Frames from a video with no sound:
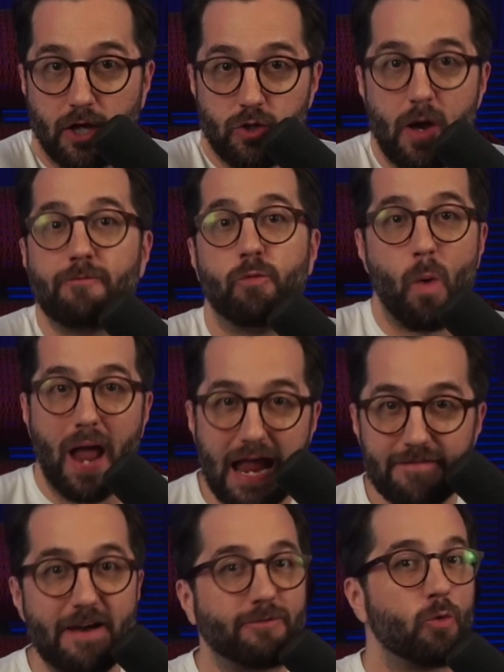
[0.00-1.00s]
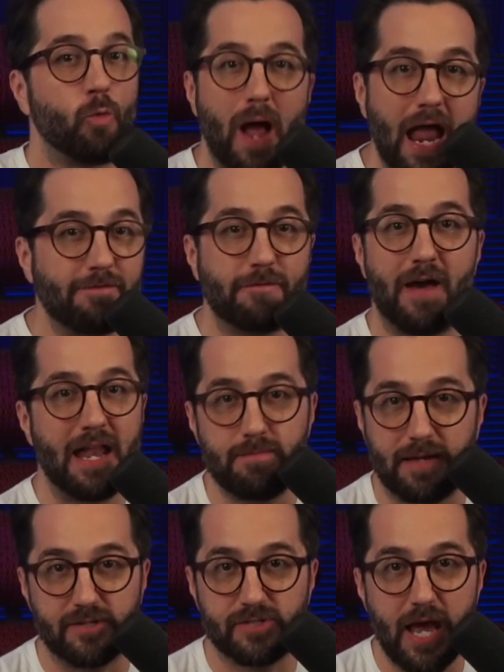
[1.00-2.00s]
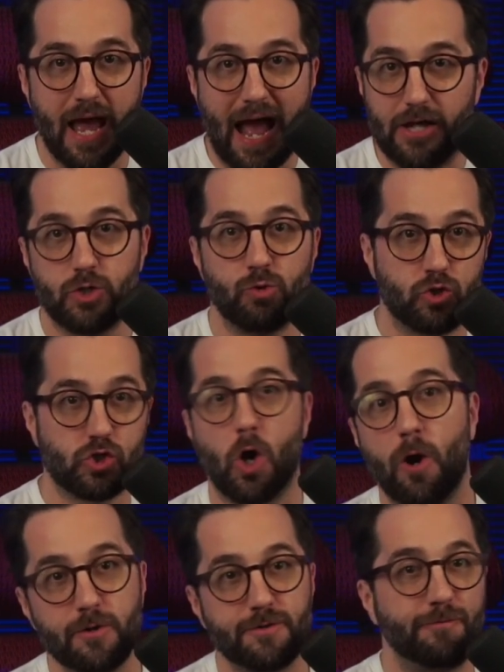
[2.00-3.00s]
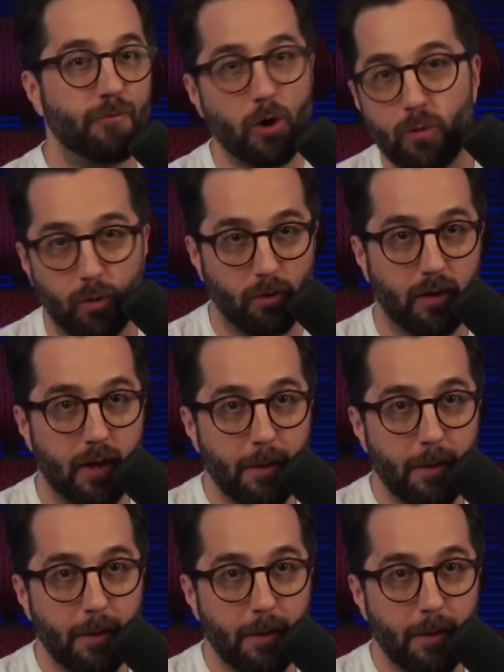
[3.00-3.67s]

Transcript: You have wave after wave of enemies as you charge forward.